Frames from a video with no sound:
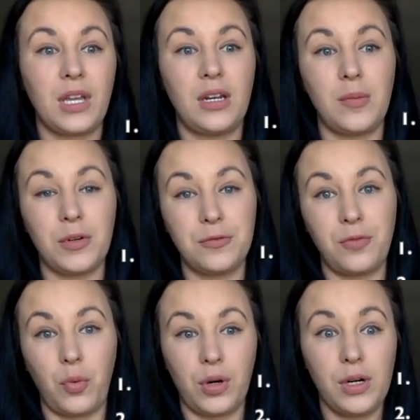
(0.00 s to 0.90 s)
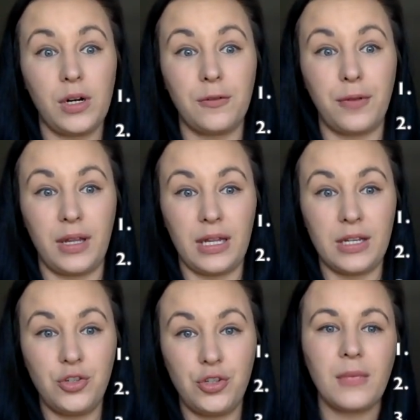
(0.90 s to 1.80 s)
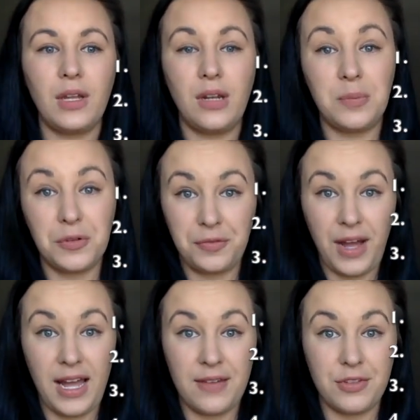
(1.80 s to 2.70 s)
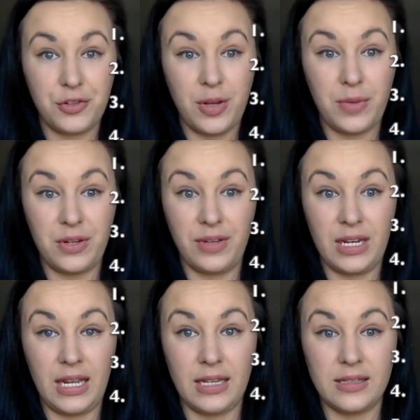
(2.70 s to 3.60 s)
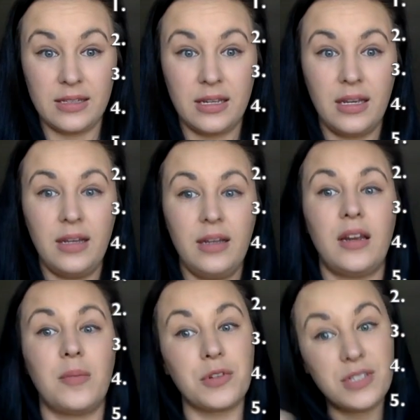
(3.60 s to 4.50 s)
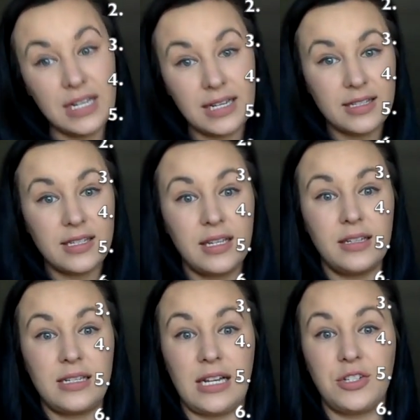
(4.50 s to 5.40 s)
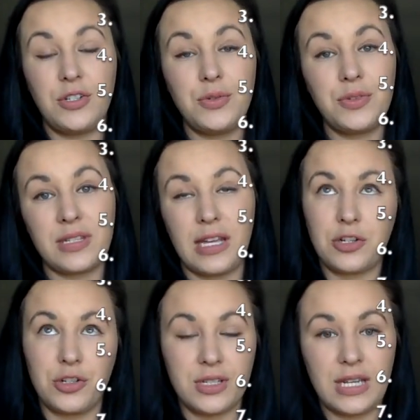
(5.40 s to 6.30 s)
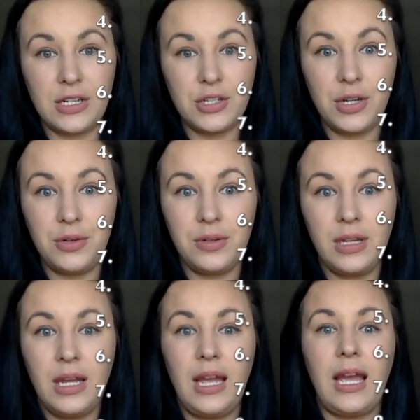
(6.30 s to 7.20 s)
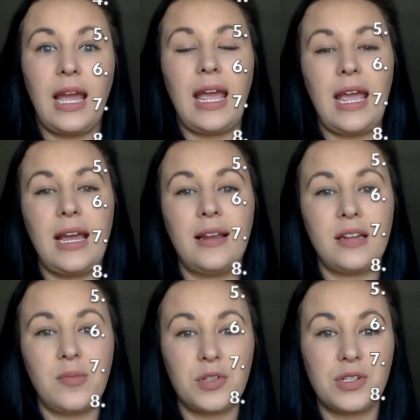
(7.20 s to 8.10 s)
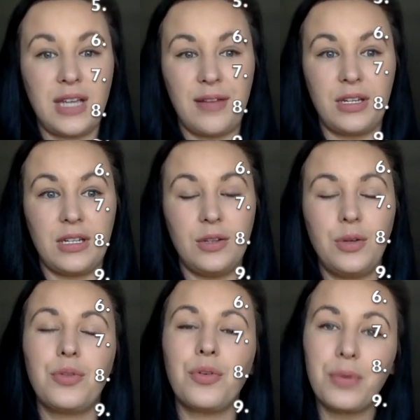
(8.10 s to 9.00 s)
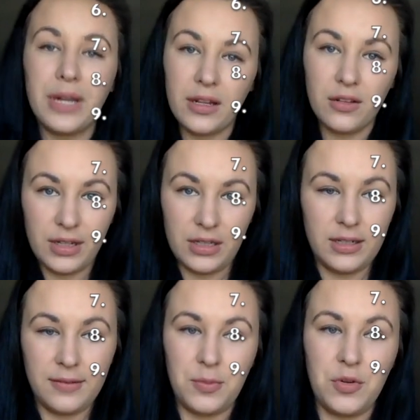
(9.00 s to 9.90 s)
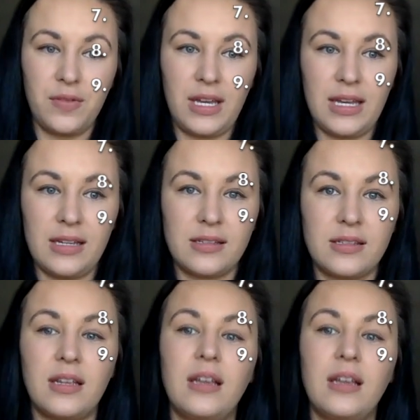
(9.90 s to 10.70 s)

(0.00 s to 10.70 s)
Number 4, her village. Number 5, the treatment of Indians. Number 6, tattoos / her skin tone. And number 7, who the real villain of the movie is.